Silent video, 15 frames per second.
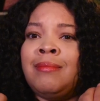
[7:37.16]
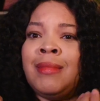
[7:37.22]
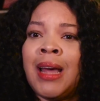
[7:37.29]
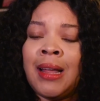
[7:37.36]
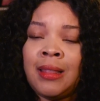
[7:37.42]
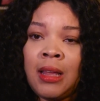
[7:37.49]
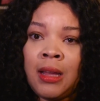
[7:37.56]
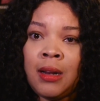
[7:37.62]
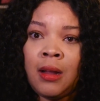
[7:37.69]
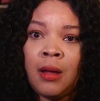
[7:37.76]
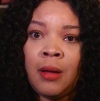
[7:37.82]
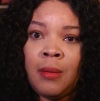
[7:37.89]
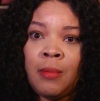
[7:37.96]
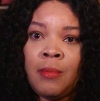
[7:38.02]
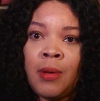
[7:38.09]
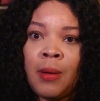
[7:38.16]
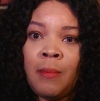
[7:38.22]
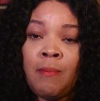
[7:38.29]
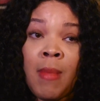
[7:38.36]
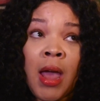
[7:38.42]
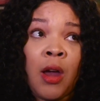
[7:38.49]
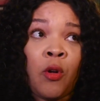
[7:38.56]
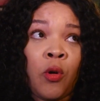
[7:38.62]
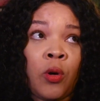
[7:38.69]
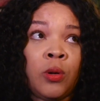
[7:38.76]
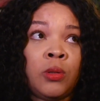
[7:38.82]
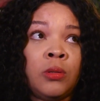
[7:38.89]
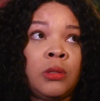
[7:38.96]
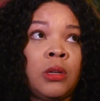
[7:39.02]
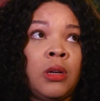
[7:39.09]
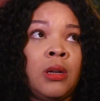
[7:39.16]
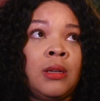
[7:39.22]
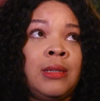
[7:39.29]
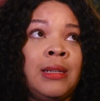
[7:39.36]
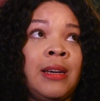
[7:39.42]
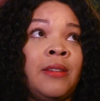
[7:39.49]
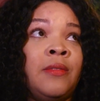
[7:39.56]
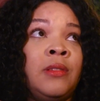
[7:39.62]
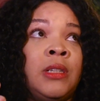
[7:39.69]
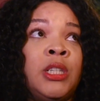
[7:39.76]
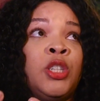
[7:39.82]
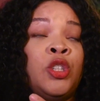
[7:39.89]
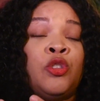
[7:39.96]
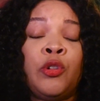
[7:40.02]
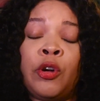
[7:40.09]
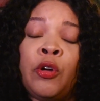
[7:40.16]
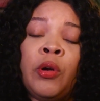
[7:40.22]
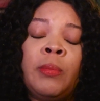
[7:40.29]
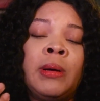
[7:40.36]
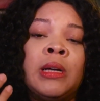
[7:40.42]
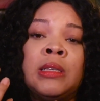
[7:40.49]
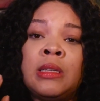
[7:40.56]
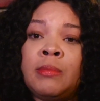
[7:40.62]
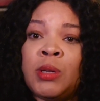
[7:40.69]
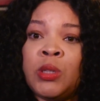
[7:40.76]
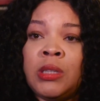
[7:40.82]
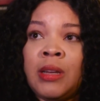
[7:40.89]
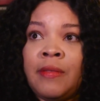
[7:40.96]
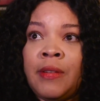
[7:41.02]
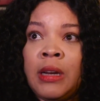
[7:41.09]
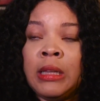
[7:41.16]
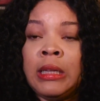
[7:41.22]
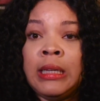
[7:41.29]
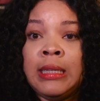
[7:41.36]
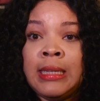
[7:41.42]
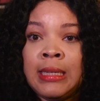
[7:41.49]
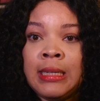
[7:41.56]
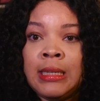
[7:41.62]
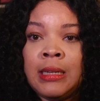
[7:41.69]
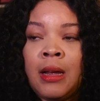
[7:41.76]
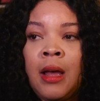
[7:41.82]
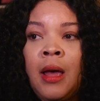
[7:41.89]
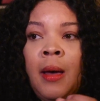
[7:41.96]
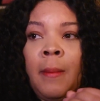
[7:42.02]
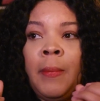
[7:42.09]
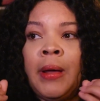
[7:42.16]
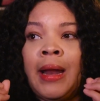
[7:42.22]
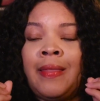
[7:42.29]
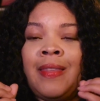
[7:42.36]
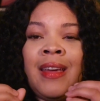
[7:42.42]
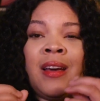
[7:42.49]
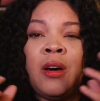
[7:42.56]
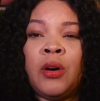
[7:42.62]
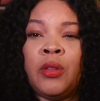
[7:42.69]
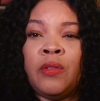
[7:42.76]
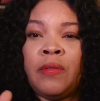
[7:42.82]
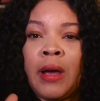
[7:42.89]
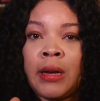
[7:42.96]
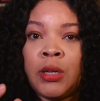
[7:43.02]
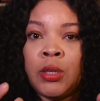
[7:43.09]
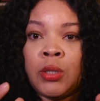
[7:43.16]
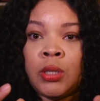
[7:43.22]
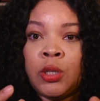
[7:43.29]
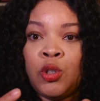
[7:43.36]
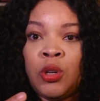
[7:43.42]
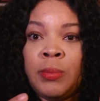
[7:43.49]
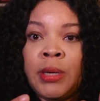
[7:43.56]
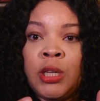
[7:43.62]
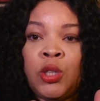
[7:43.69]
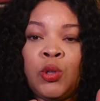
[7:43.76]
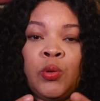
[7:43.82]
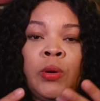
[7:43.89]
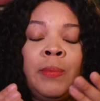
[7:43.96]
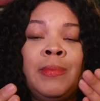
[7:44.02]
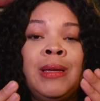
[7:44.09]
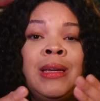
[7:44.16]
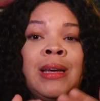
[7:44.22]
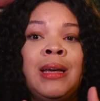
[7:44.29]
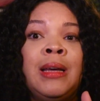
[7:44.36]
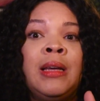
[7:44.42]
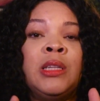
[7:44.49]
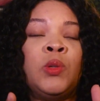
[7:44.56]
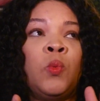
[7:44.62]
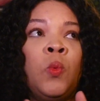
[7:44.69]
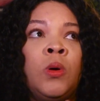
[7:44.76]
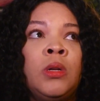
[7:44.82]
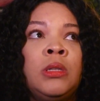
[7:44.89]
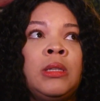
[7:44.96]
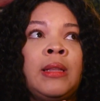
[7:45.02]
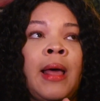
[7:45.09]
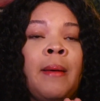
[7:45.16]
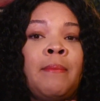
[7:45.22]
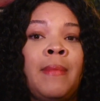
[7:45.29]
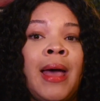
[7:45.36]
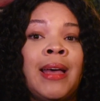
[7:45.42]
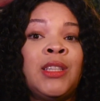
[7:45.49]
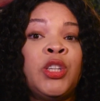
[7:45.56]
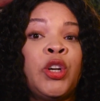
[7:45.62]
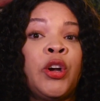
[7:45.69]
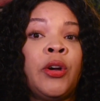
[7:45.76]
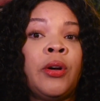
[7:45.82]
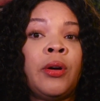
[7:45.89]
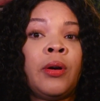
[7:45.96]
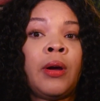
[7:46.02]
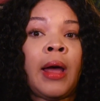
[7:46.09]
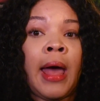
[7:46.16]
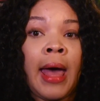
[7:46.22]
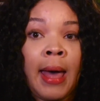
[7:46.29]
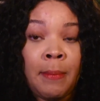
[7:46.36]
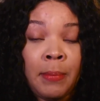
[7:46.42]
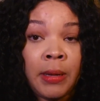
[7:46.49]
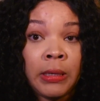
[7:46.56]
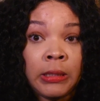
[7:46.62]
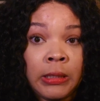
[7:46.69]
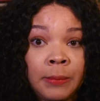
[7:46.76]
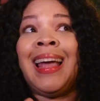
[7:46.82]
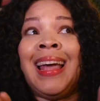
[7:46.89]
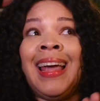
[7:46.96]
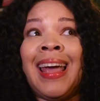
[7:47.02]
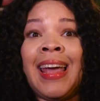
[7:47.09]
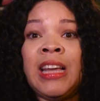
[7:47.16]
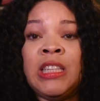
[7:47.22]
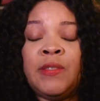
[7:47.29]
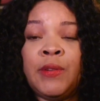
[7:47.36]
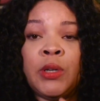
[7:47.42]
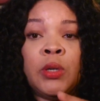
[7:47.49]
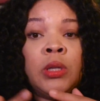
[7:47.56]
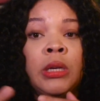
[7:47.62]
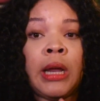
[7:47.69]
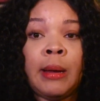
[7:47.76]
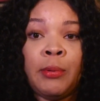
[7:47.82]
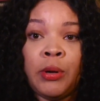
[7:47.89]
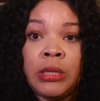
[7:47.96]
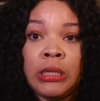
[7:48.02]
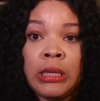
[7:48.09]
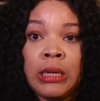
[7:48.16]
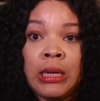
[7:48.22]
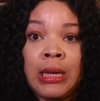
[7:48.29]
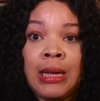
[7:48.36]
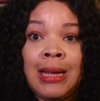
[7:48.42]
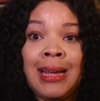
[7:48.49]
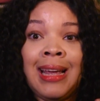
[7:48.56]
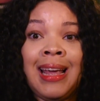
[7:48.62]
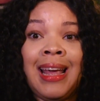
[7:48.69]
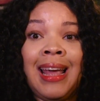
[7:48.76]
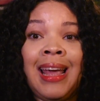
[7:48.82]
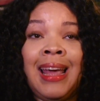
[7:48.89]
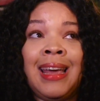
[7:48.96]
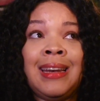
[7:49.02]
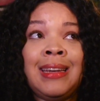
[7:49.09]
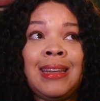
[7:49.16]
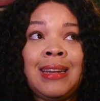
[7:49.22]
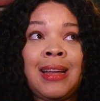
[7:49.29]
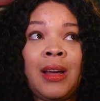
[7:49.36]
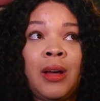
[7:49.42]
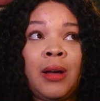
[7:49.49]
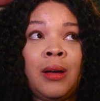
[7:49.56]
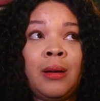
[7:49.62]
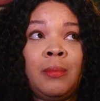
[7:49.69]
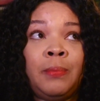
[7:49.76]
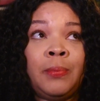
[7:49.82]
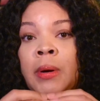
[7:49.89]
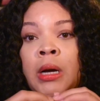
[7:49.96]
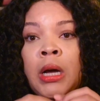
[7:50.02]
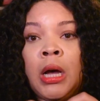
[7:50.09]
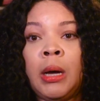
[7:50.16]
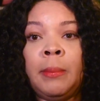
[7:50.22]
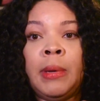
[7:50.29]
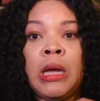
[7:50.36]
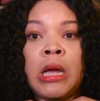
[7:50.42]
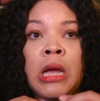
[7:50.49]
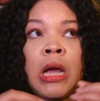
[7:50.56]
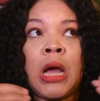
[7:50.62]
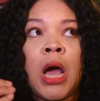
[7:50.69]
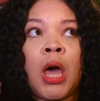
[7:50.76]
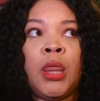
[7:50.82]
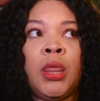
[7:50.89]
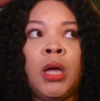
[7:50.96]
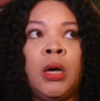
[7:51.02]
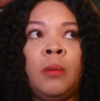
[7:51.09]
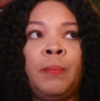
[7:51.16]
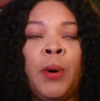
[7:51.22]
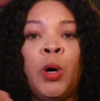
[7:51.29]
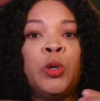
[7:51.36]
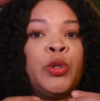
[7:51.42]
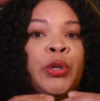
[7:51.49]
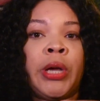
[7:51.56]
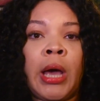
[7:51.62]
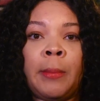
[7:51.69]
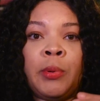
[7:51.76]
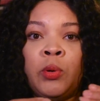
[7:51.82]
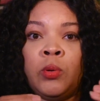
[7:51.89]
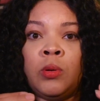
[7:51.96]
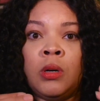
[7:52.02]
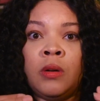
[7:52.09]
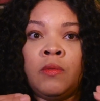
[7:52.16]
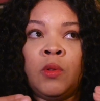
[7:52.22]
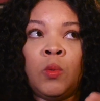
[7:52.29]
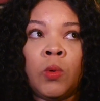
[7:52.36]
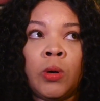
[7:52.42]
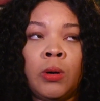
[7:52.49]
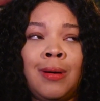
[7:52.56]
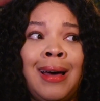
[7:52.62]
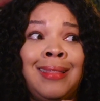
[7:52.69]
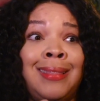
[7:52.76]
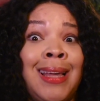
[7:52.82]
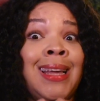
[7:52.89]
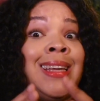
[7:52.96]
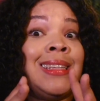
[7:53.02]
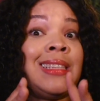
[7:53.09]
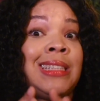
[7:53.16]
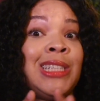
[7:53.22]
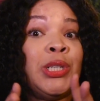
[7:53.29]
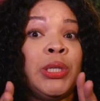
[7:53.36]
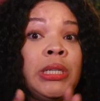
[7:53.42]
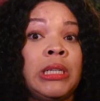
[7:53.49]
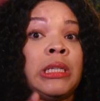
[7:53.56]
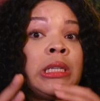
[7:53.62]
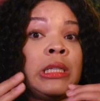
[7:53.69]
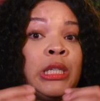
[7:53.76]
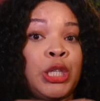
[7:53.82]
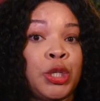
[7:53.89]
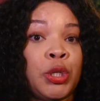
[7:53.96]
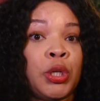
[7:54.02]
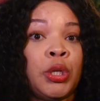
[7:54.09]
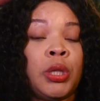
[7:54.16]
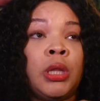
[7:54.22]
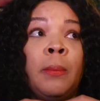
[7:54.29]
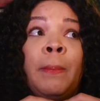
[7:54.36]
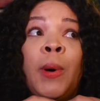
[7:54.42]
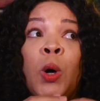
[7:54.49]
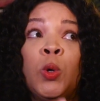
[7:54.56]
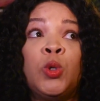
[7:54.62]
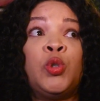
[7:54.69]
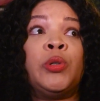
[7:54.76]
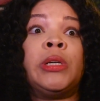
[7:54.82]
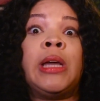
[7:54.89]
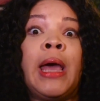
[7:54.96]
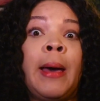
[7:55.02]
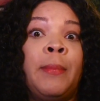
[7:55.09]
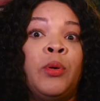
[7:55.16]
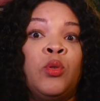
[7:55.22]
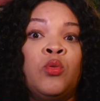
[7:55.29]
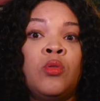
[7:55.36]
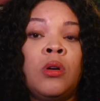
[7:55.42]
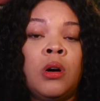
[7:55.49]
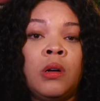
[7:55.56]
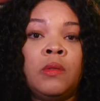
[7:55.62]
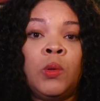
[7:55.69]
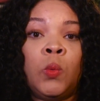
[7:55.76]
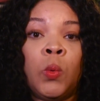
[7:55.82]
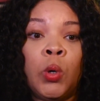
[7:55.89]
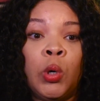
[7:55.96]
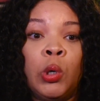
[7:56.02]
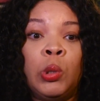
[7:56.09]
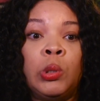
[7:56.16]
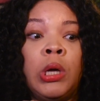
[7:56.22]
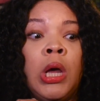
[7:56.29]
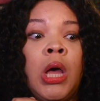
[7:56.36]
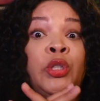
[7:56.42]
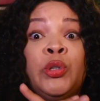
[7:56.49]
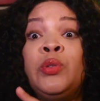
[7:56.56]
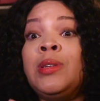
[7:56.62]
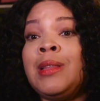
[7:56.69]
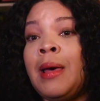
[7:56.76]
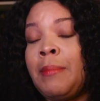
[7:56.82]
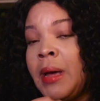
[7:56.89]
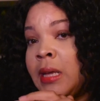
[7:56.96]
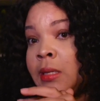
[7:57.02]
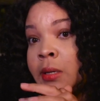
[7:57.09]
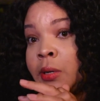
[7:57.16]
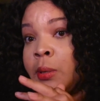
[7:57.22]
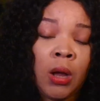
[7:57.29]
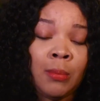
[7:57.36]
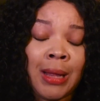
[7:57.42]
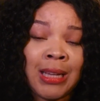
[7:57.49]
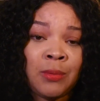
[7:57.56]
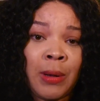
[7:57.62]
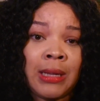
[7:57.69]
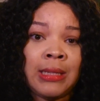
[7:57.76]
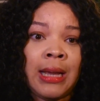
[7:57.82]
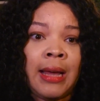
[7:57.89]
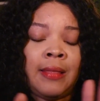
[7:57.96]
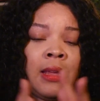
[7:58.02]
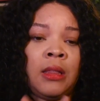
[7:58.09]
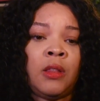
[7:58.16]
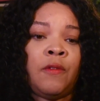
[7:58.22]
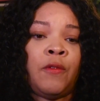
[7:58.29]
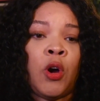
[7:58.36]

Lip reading: not that May Crow's death didn't trigger it, because it most definitely did, but I think other factors contributed to it, because once that massacre happened, Gainesville, the neighboring city, ended up becoming the poultry capital of the world. I think it still is considered the poultry capital of the world due to that massacre. That's why I say I think the